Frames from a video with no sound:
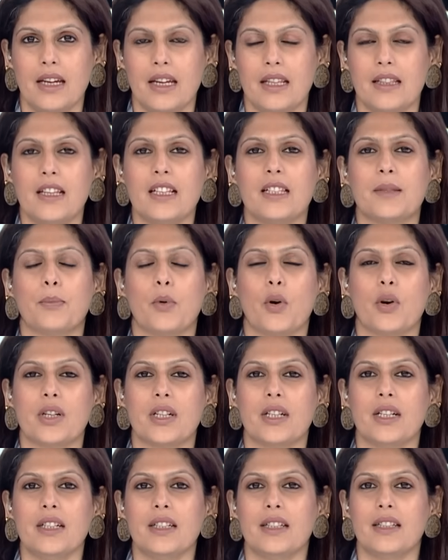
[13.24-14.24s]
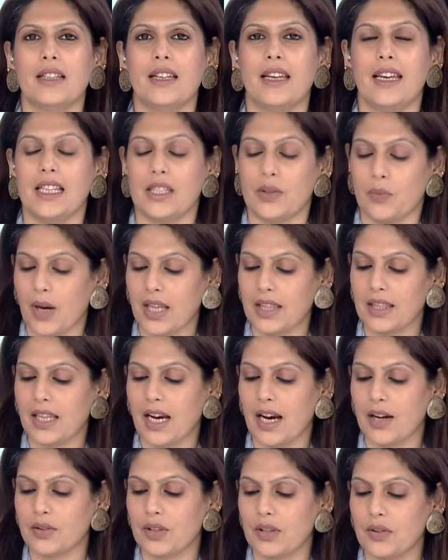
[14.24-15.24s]
This border is
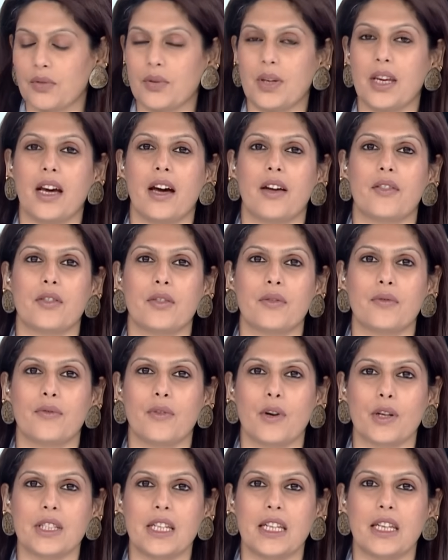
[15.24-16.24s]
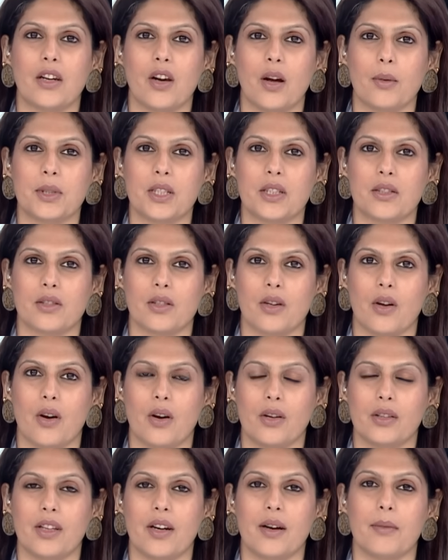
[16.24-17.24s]
1,340 kilometers
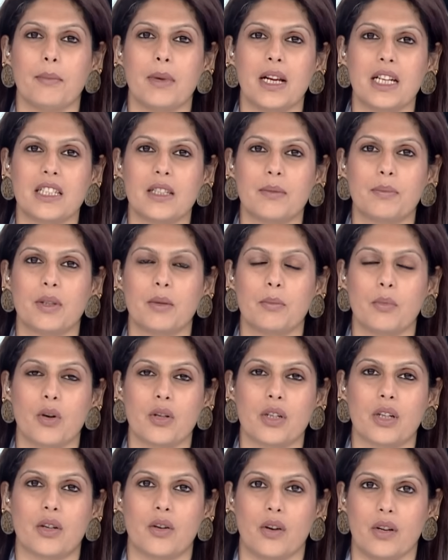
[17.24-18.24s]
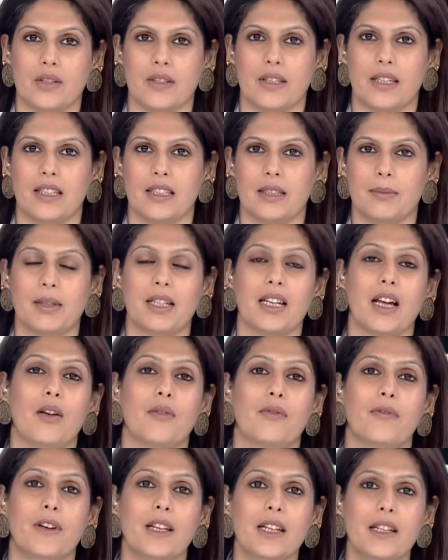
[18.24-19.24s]
long. There are multiple border crossings, but now
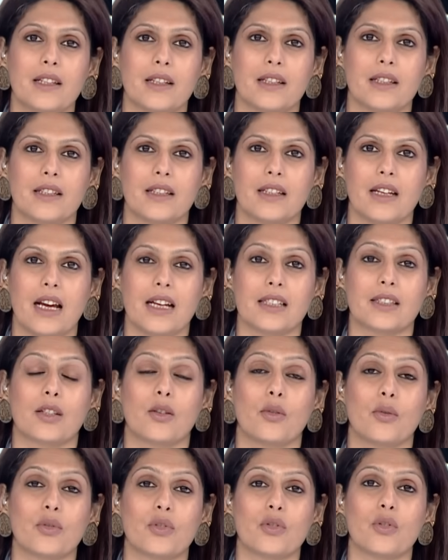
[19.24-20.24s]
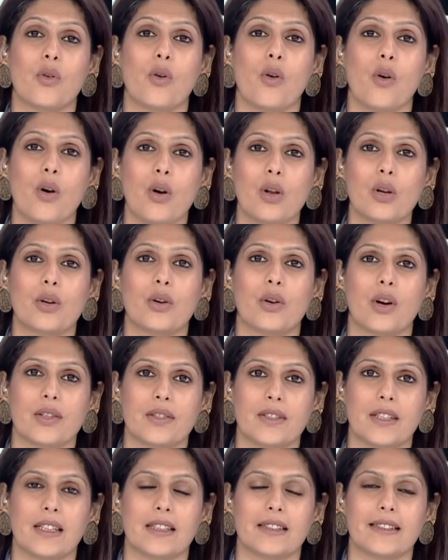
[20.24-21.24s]
Finland has closed all
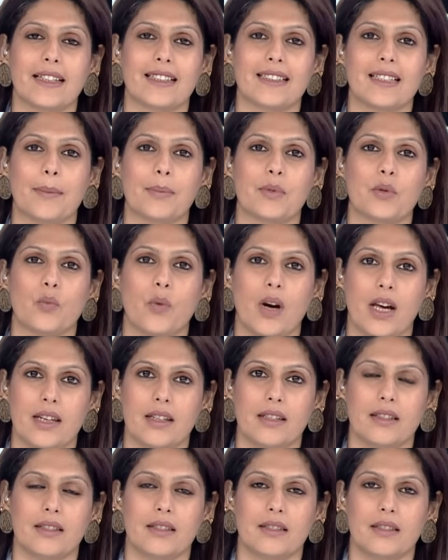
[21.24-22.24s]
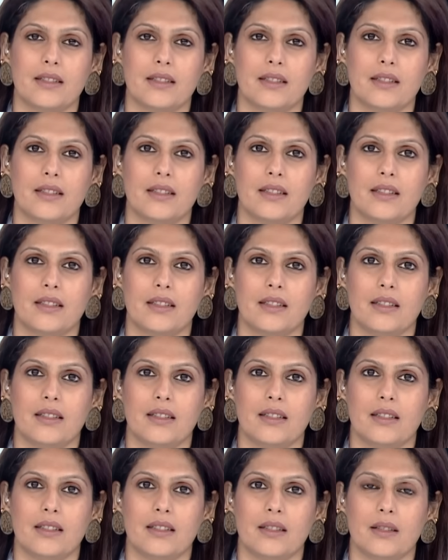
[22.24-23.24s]
crossings except one.
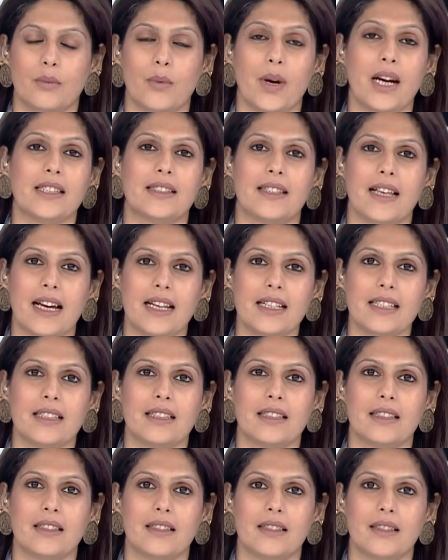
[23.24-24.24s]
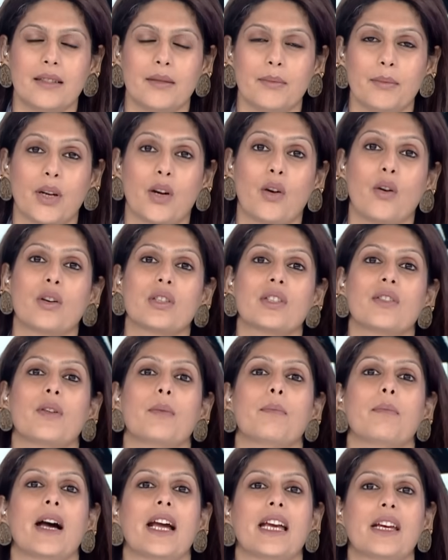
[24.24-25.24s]
Why is that? Because of a
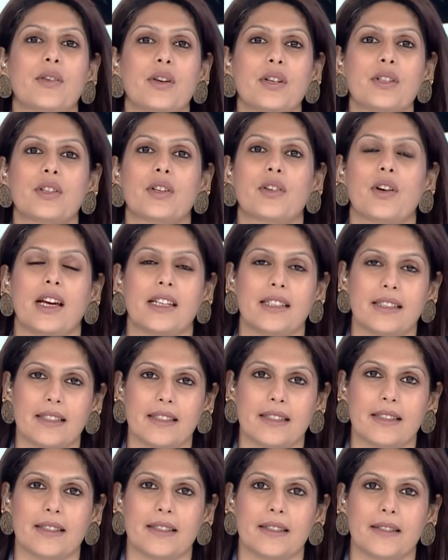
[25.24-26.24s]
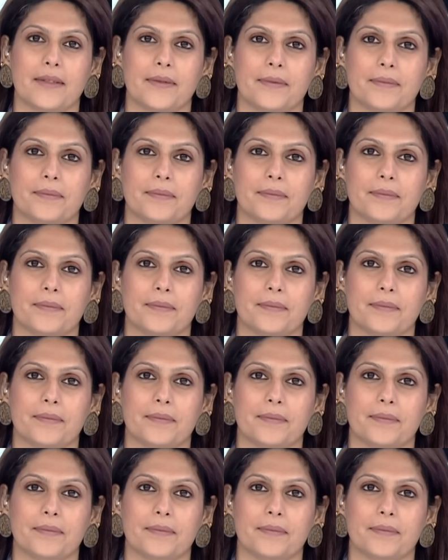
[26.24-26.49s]
migrant crisis.